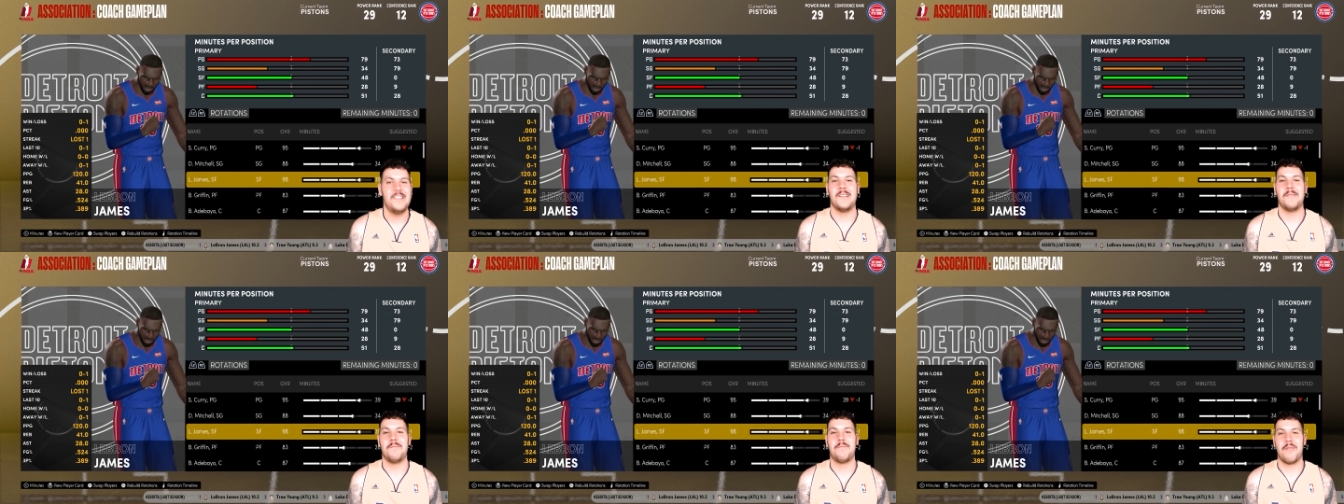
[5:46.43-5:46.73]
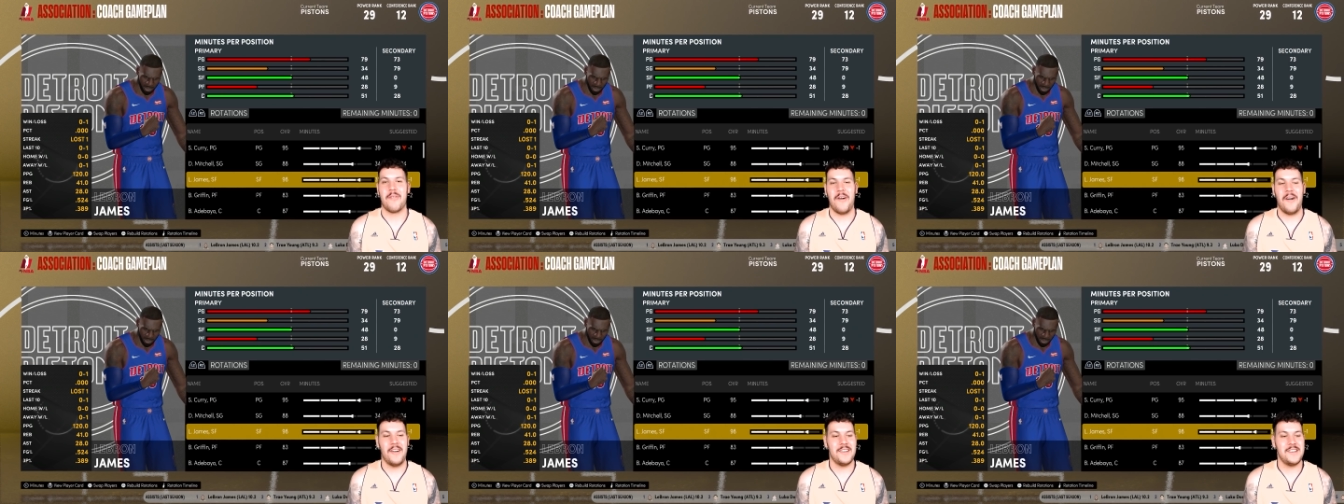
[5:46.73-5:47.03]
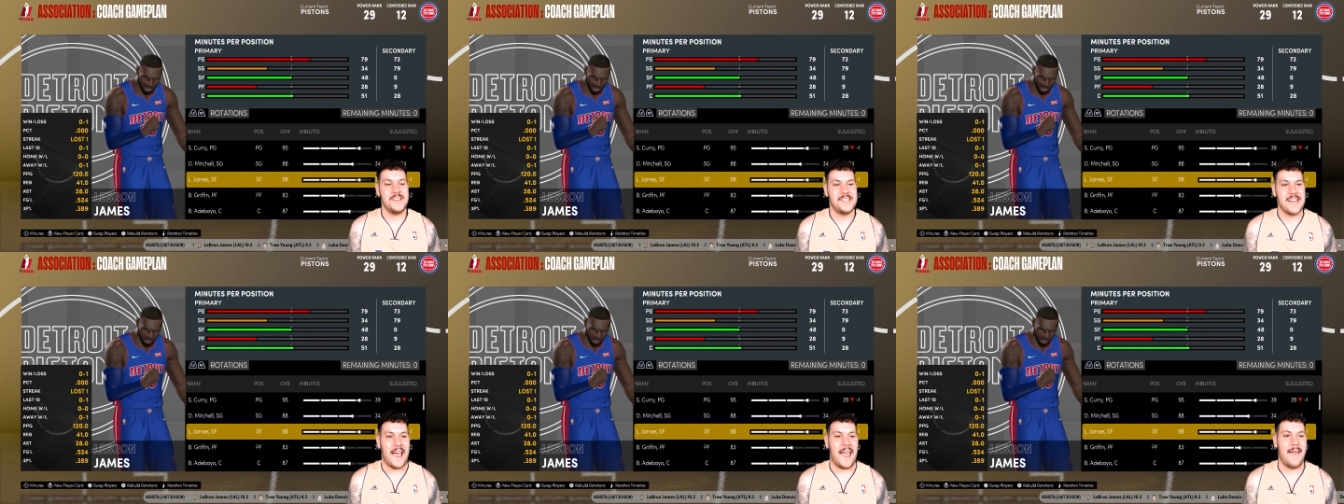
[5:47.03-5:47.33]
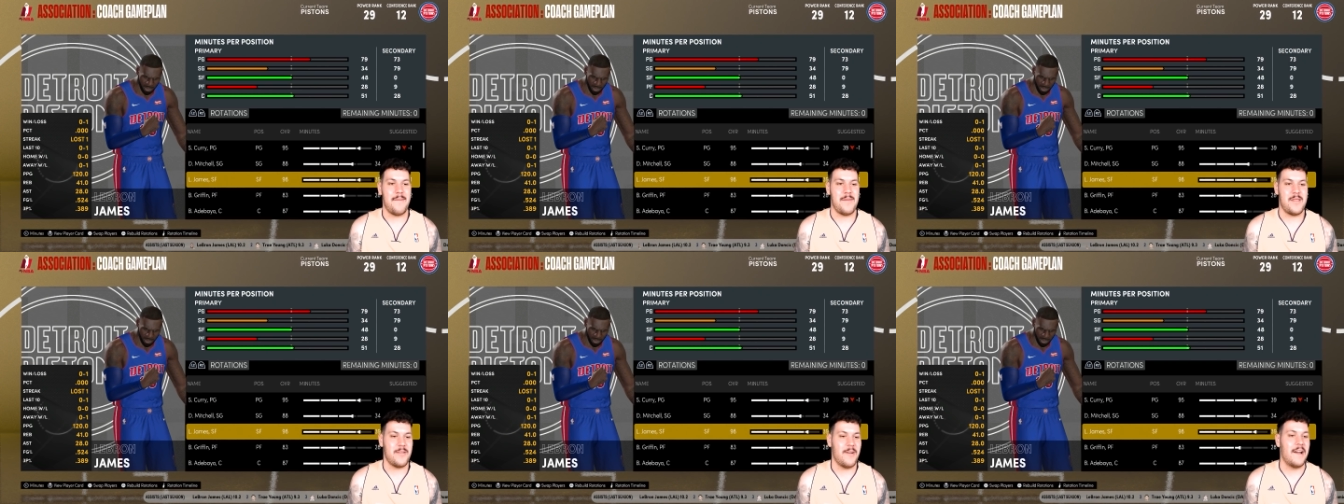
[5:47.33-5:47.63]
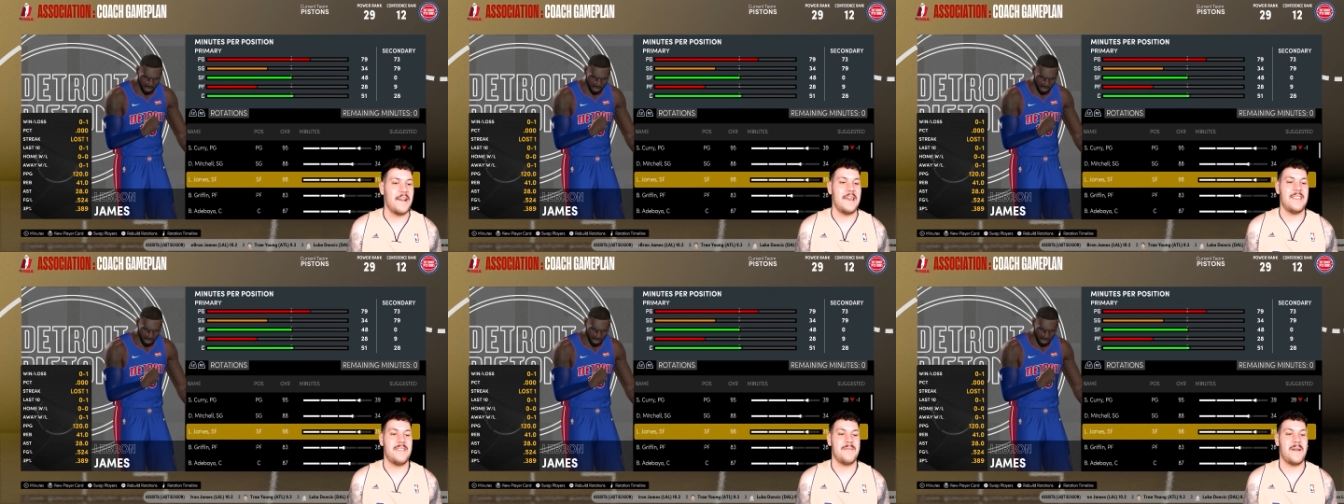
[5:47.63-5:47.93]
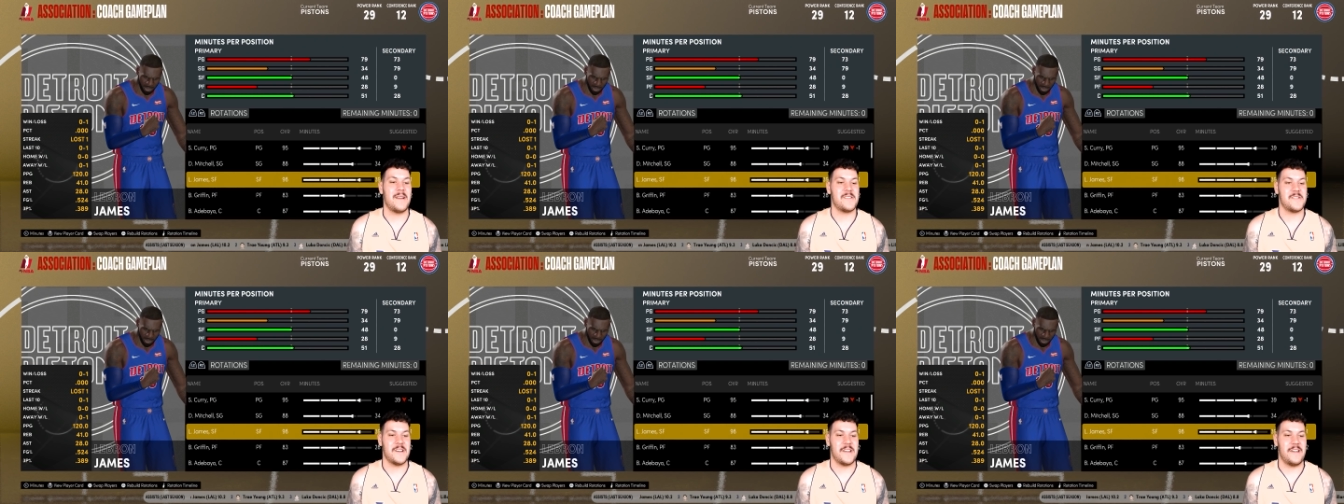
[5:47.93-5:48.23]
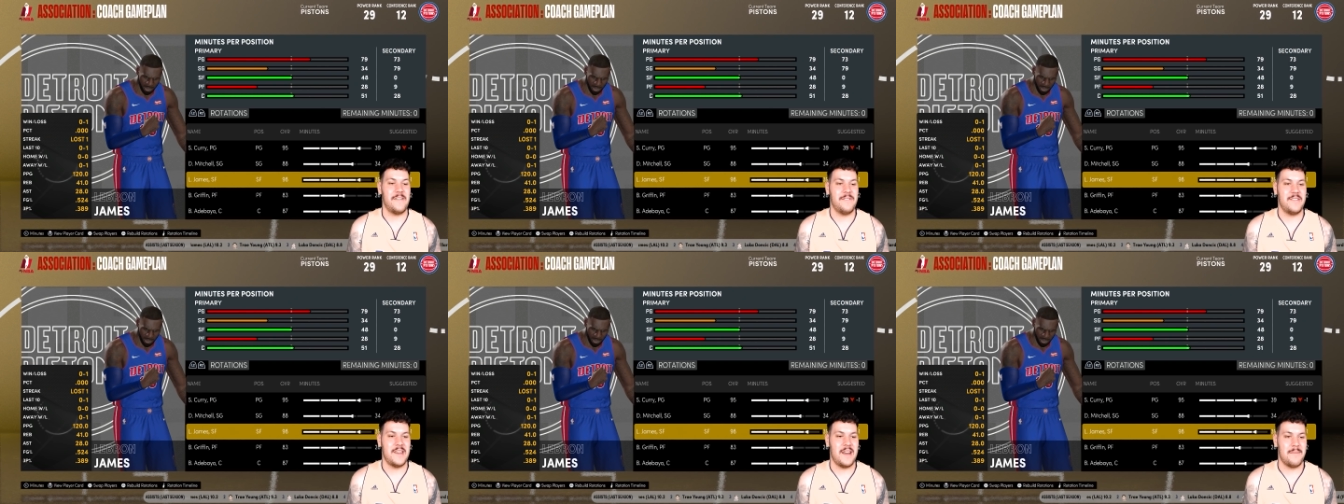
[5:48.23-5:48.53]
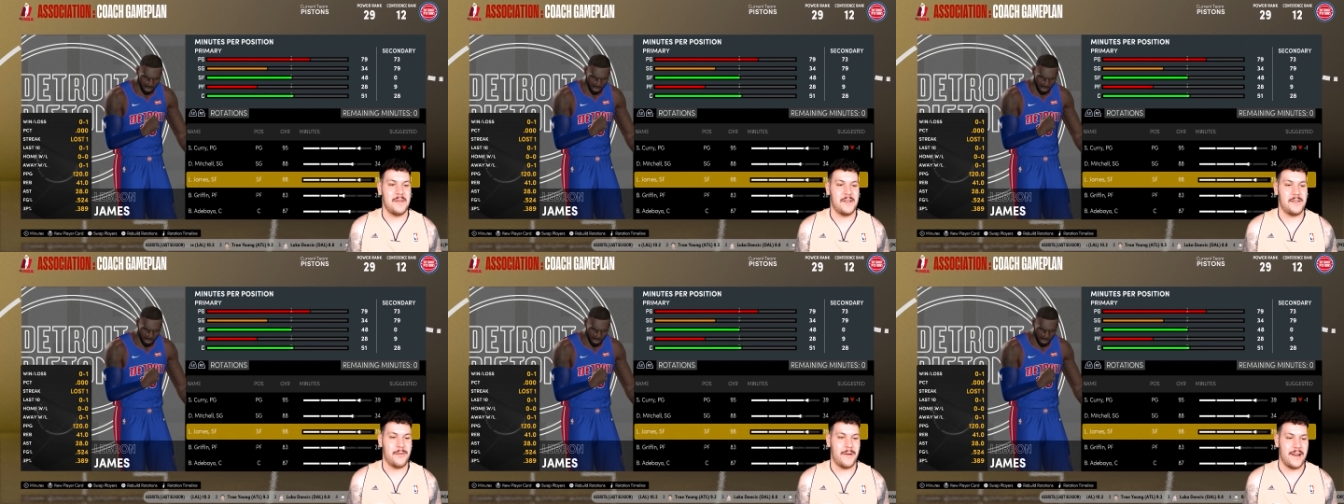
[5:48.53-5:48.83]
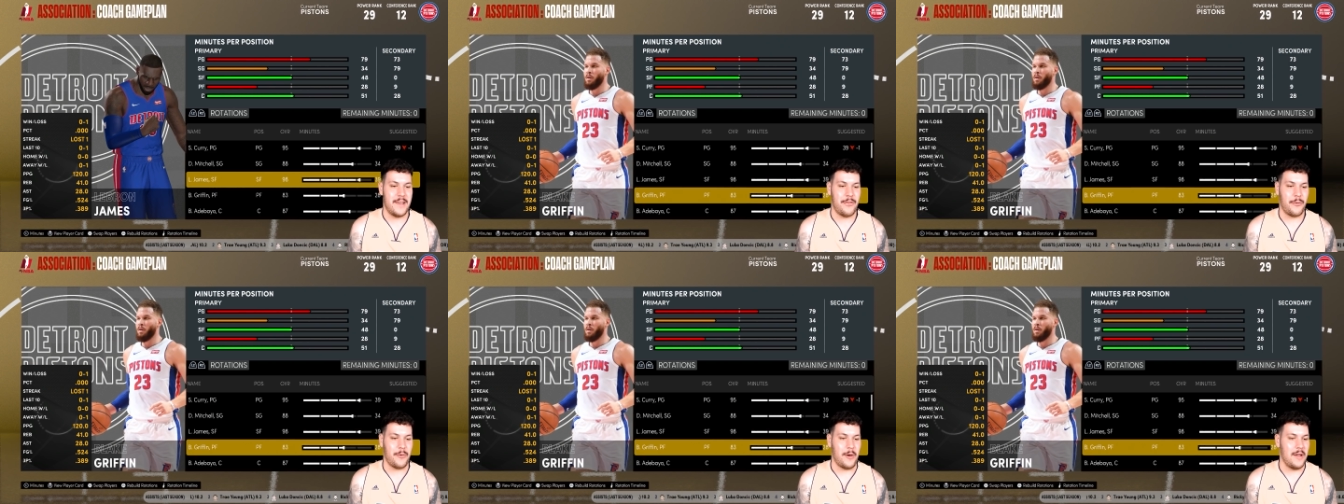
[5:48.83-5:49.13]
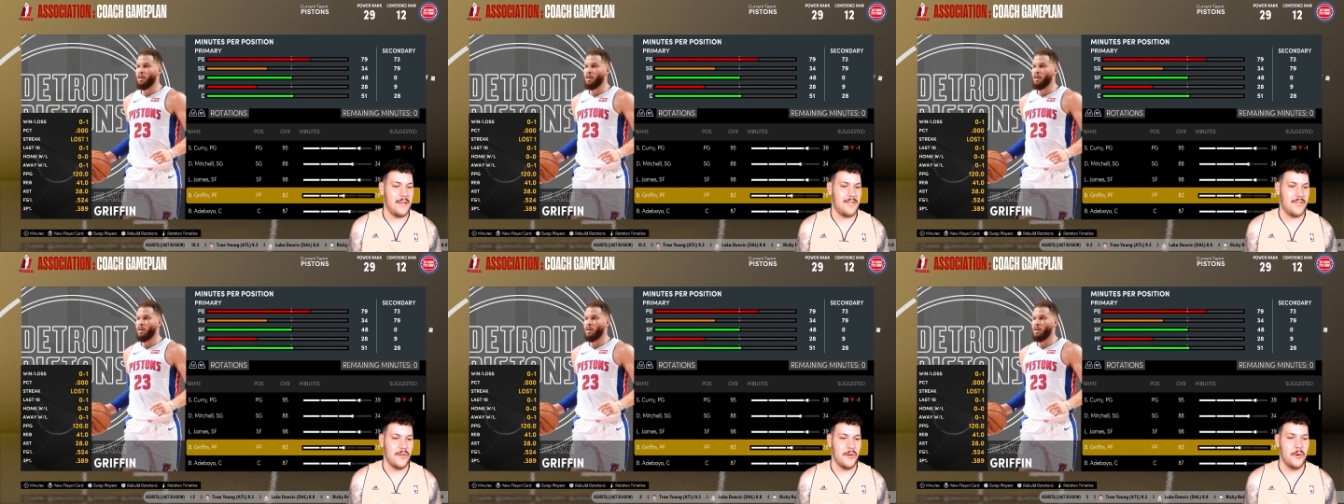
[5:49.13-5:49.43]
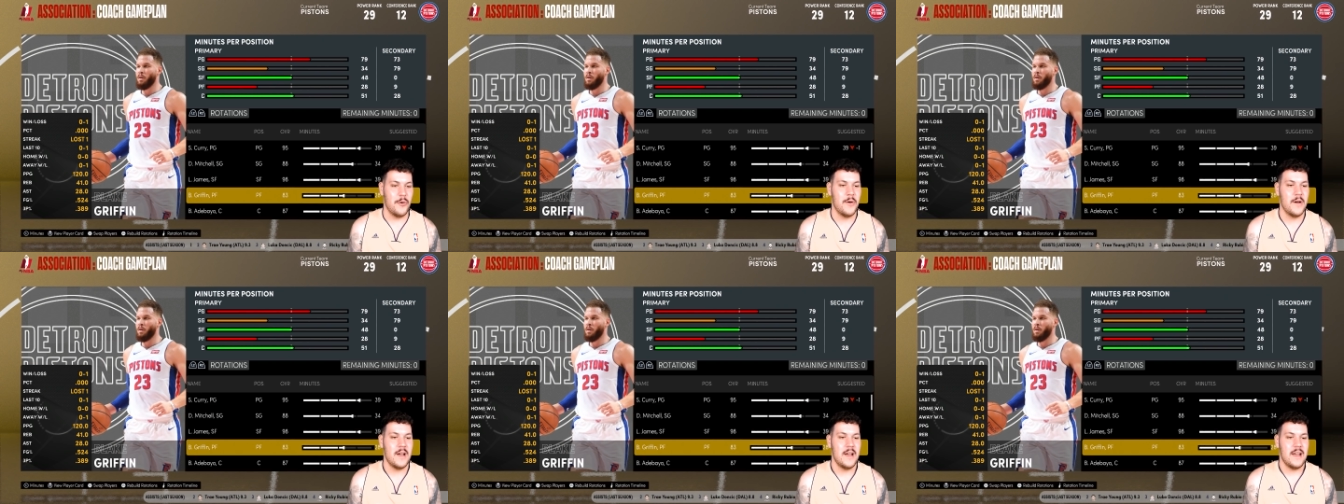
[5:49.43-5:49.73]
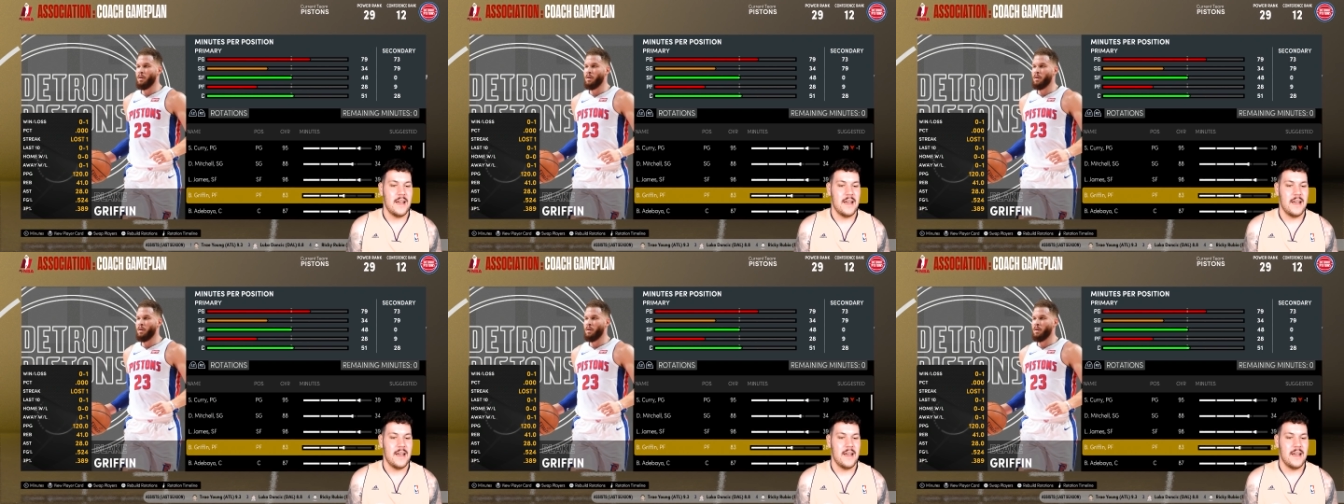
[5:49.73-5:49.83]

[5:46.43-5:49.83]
LeBron James, so I need to make sure I give the number 23 to